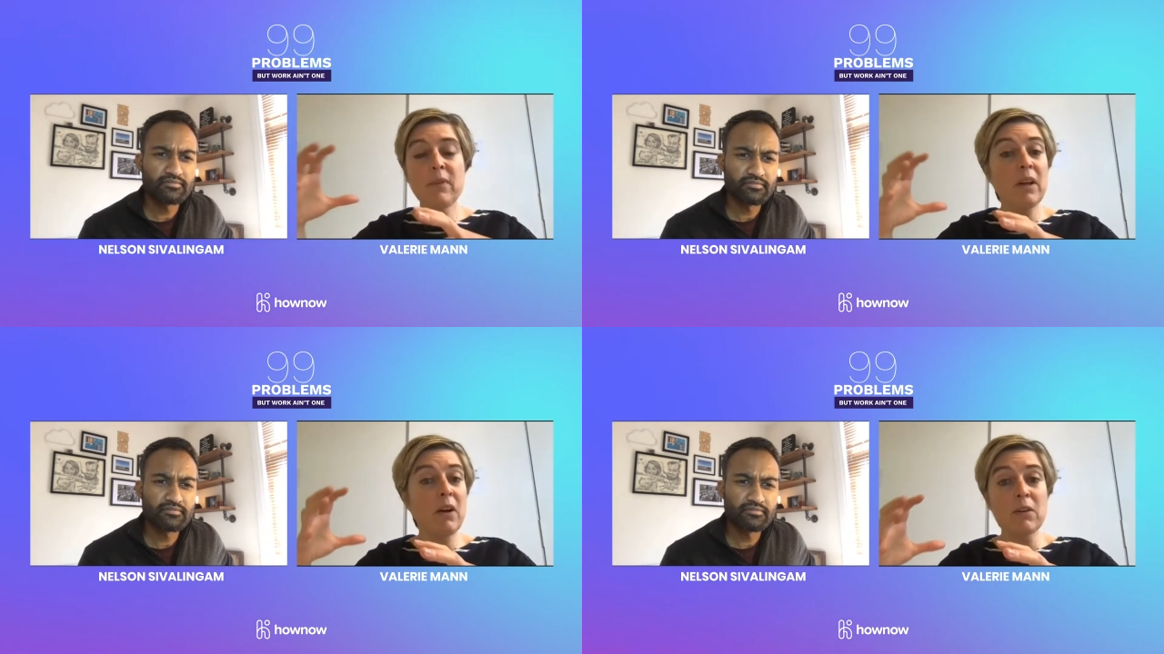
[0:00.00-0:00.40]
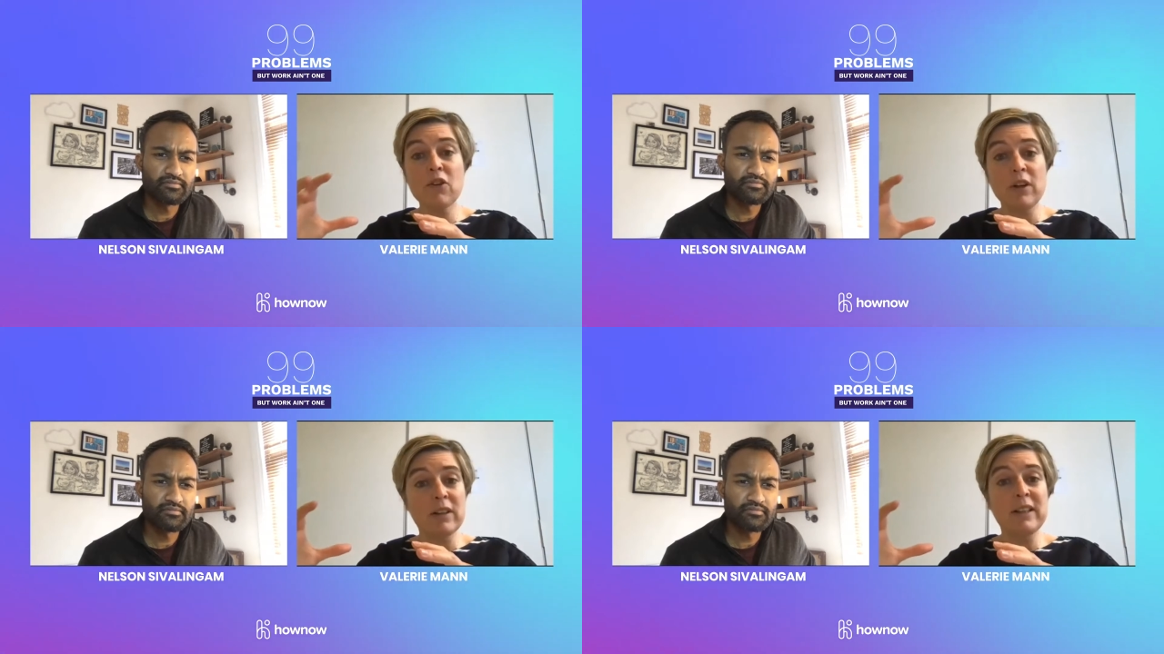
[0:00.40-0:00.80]

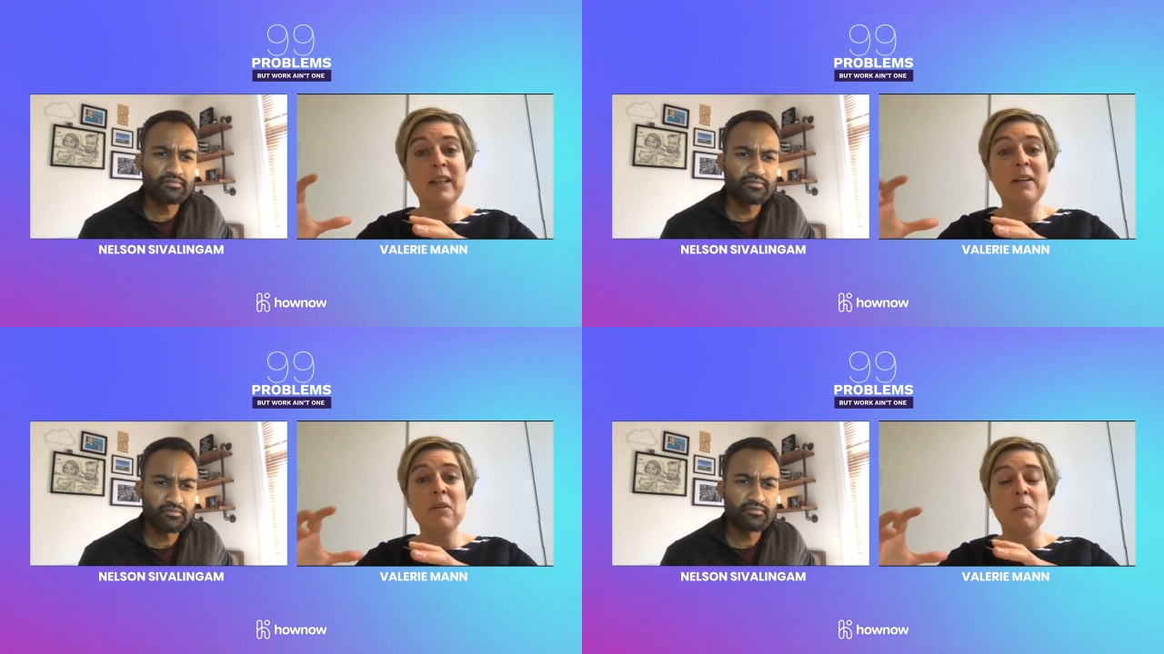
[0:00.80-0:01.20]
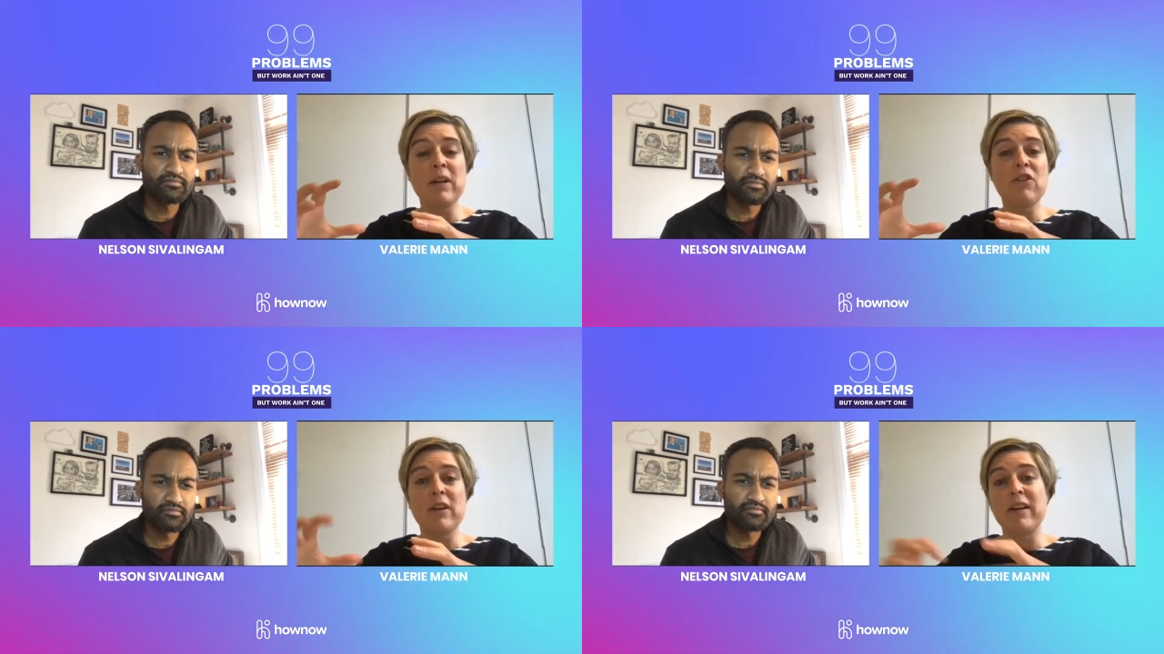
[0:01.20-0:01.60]
Speaker 1: culture,
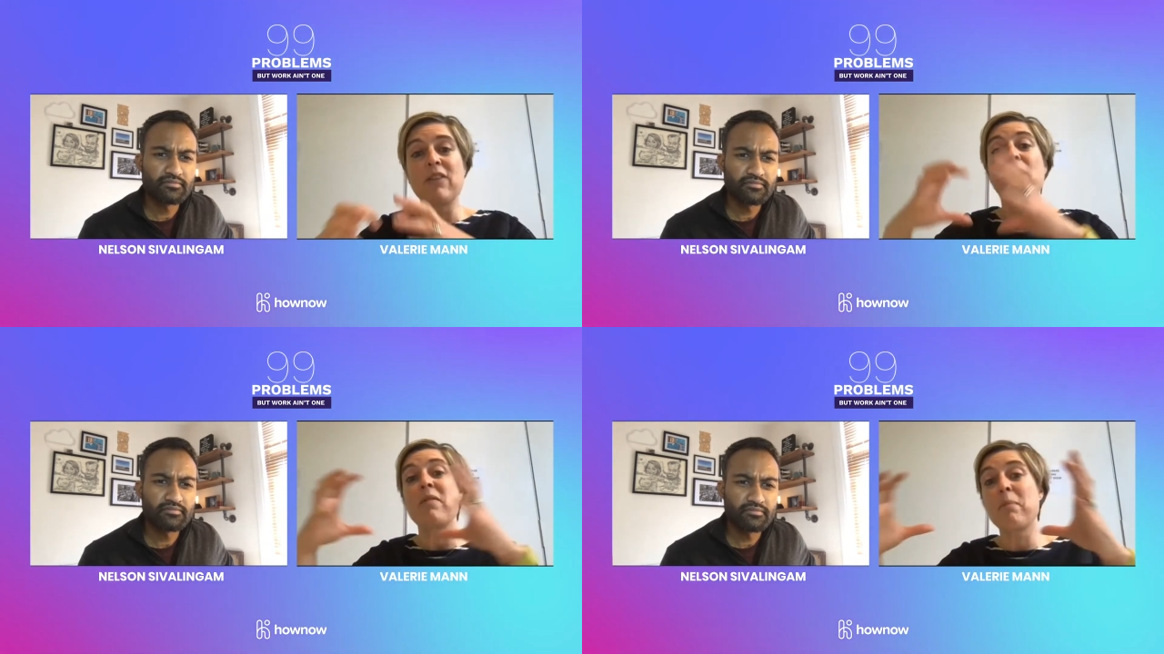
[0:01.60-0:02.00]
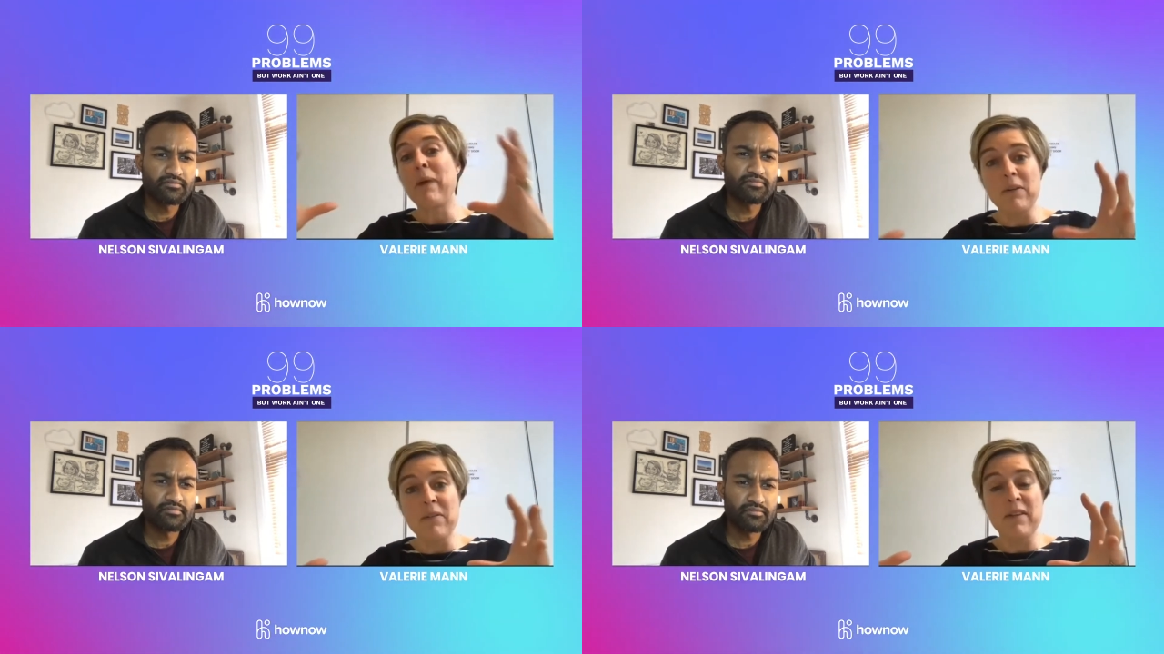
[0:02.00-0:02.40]
which and that
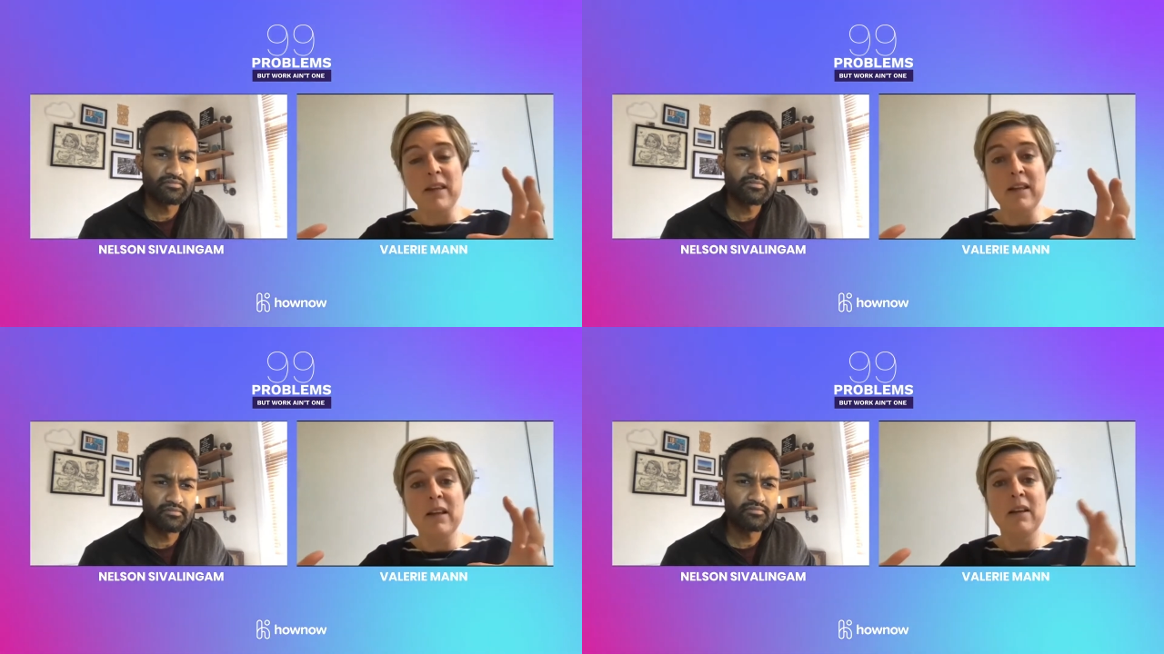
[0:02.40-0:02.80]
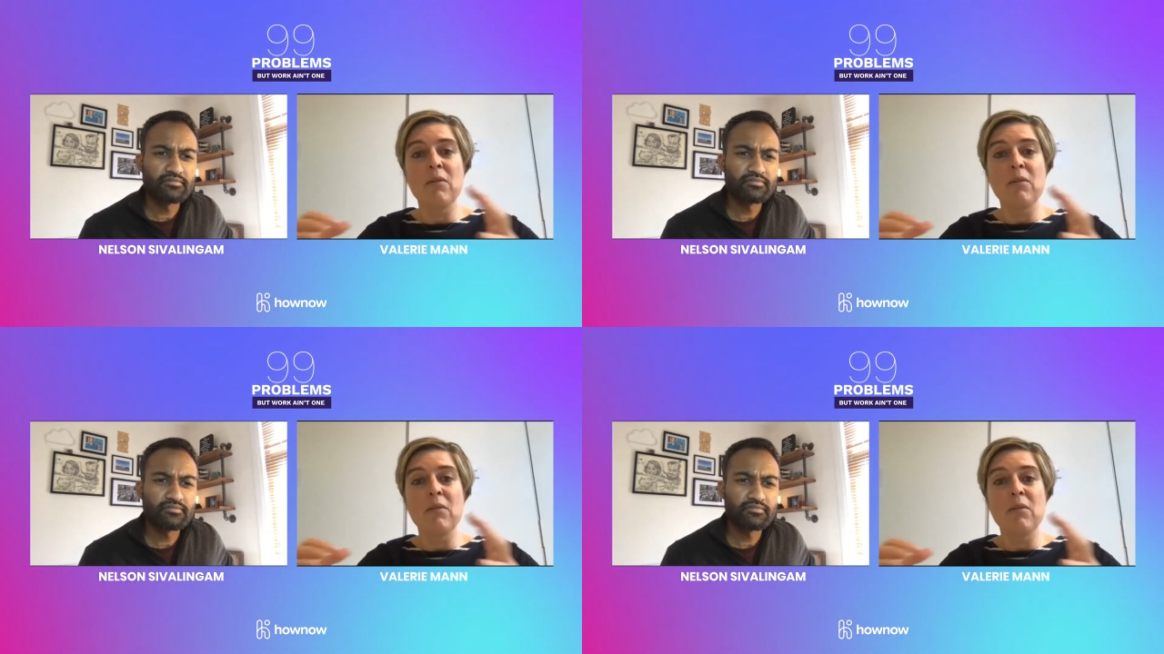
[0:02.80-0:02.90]
transparency,